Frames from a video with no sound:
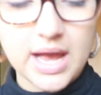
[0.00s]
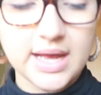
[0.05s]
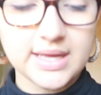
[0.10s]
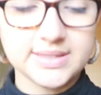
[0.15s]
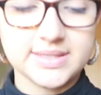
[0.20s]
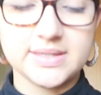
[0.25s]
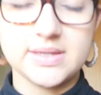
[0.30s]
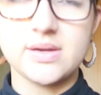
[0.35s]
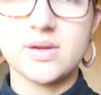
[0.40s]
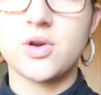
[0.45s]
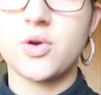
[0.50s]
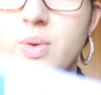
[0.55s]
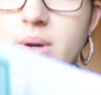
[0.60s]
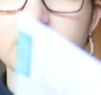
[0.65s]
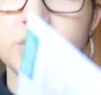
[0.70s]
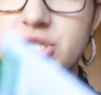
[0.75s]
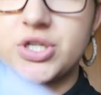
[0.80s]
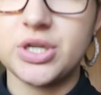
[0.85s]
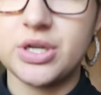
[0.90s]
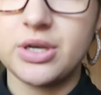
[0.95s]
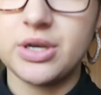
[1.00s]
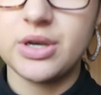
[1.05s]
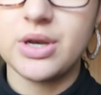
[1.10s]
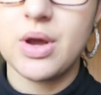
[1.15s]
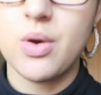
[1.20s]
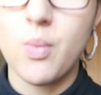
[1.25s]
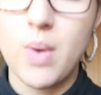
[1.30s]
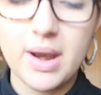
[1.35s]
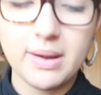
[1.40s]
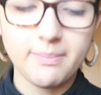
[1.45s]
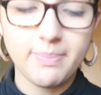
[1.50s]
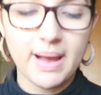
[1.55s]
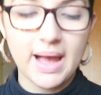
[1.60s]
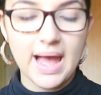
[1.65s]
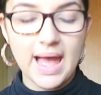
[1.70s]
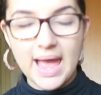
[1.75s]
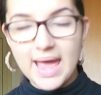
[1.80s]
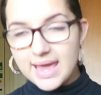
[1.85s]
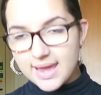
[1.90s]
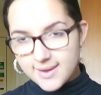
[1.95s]
answer question 1
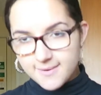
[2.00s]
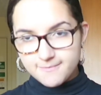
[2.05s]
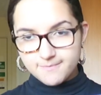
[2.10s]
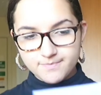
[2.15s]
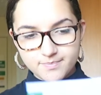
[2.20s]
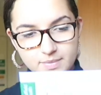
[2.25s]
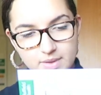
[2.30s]
part A.